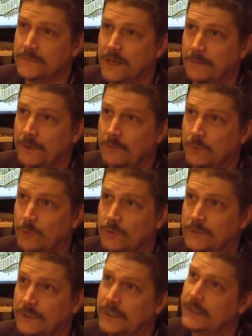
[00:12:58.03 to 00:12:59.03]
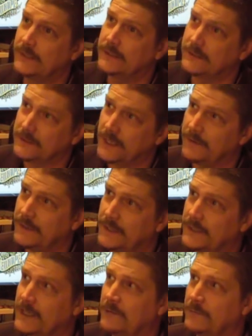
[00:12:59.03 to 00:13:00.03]
coming on board, because I know
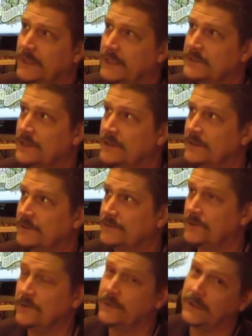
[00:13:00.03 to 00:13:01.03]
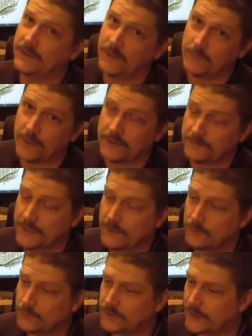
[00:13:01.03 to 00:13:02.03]
another company has done a few and approached me
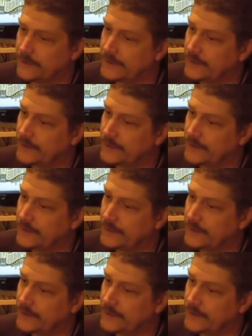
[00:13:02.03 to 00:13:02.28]
also,